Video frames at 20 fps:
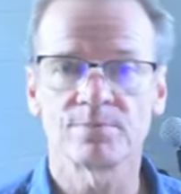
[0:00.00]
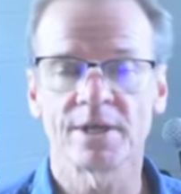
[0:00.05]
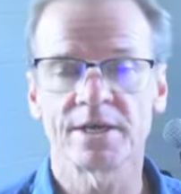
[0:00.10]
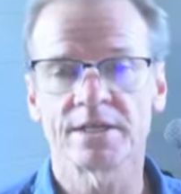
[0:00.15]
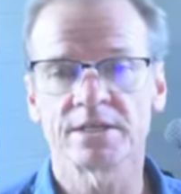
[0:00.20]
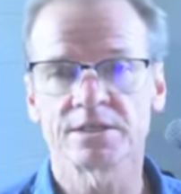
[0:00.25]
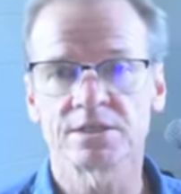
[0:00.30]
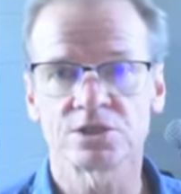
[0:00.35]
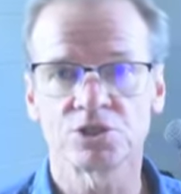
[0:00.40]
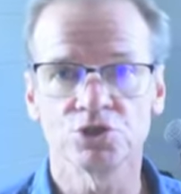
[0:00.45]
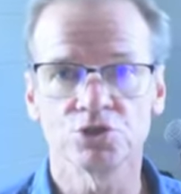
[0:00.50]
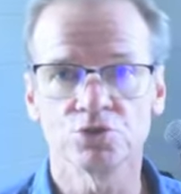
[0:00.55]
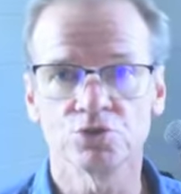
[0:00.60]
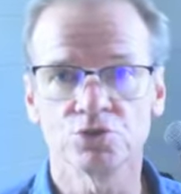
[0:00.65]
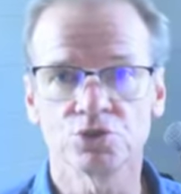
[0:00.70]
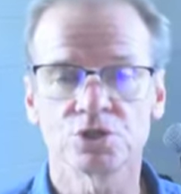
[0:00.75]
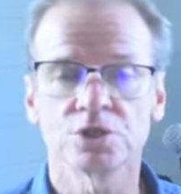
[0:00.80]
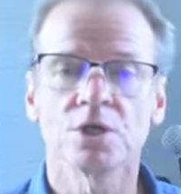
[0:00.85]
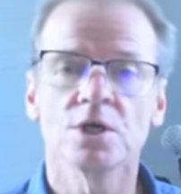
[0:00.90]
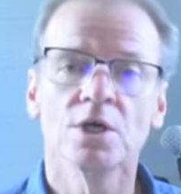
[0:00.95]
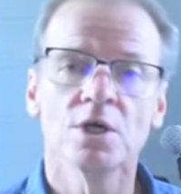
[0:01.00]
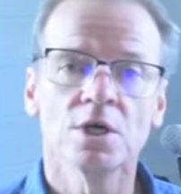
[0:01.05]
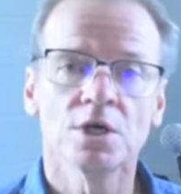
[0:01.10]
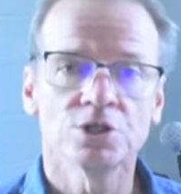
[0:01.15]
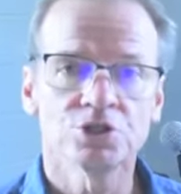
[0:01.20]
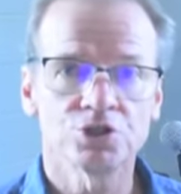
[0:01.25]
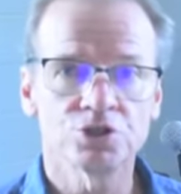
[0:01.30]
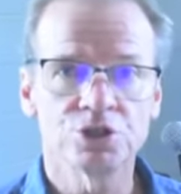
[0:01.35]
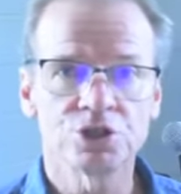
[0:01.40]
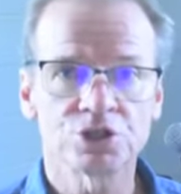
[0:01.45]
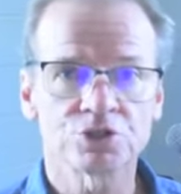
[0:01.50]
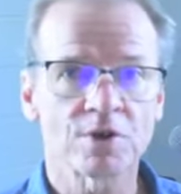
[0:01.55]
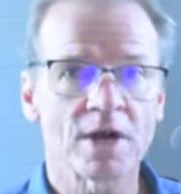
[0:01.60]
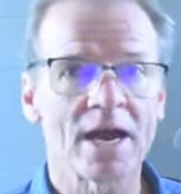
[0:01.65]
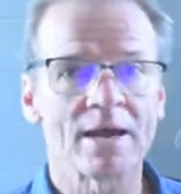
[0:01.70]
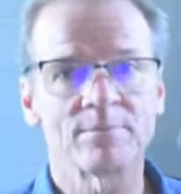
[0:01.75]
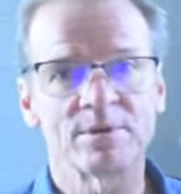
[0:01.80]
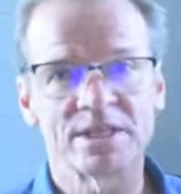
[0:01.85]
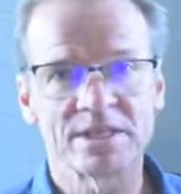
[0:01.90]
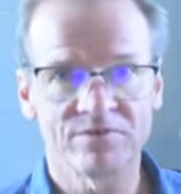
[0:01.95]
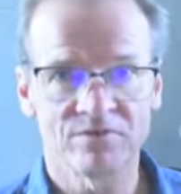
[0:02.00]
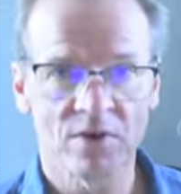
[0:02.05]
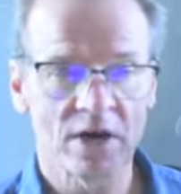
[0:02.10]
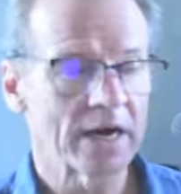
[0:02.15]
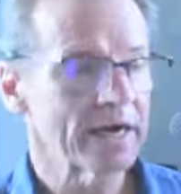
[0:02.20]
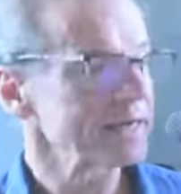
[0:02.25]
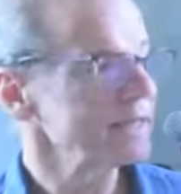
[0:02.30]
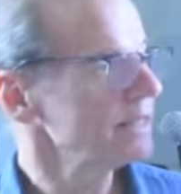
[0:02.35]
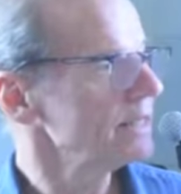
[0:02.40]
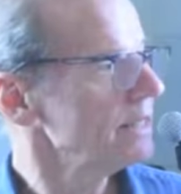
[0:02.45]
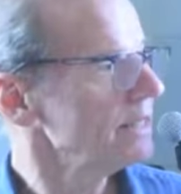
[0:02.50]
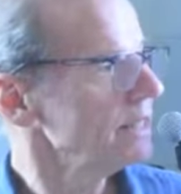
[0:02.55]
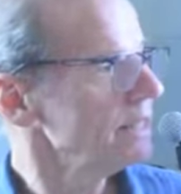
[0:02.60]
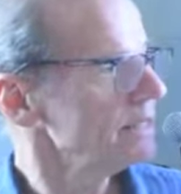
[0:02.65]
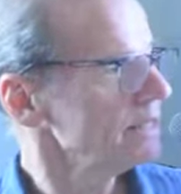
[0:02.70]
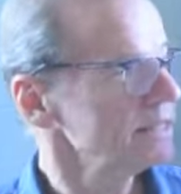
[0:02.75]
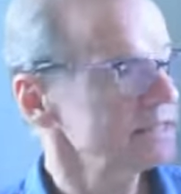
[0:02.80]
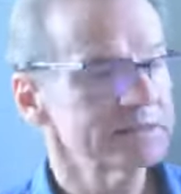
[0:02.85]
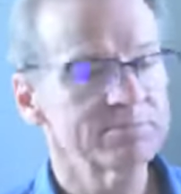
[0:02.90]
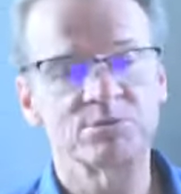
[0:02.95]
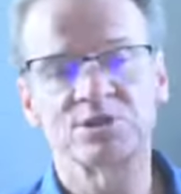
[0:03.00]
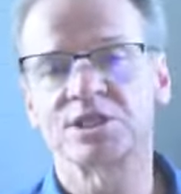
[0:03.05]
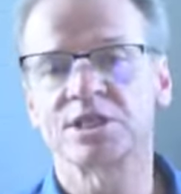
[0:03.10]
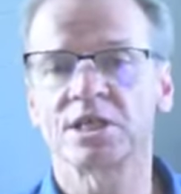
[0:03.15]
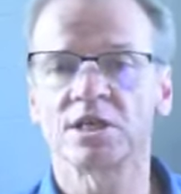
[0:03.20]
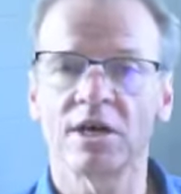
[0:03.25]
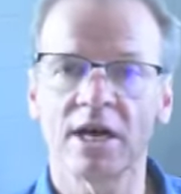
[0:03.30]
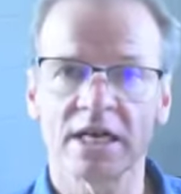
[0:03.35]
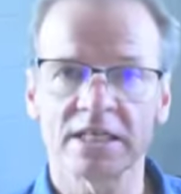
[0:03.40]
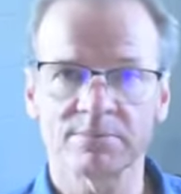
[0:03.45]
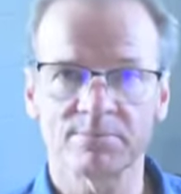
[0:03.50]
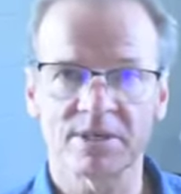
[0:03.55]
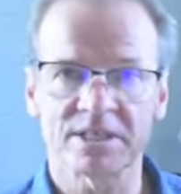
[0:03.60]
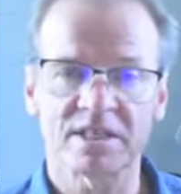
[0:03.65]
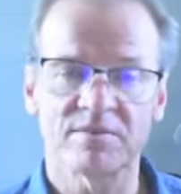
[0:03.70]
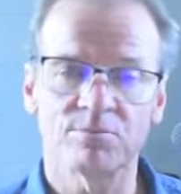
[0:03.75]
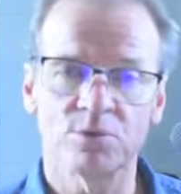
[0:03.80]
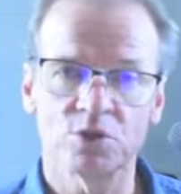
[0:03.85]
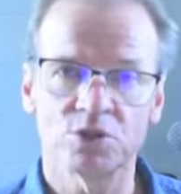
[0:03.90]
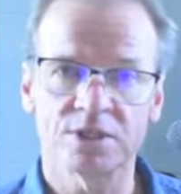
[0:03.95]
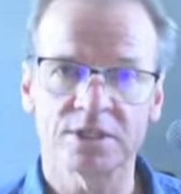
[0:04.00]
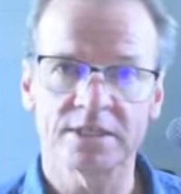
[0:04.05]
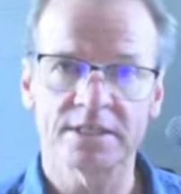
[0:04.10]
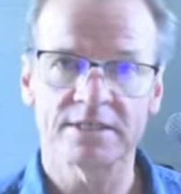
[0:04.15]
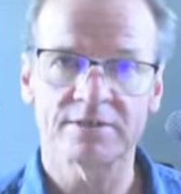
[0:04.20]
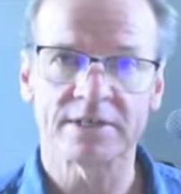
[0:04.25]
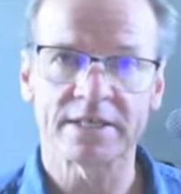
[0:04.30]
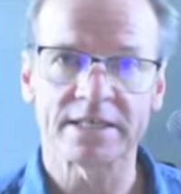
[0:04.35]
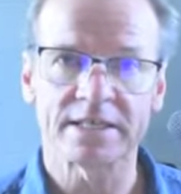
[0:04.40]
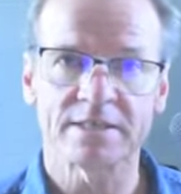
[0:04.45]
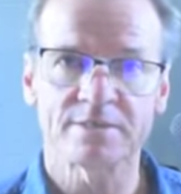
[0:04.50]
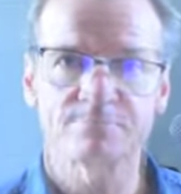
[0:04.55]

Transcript: that is used to describe and define this particular aspect of music theory.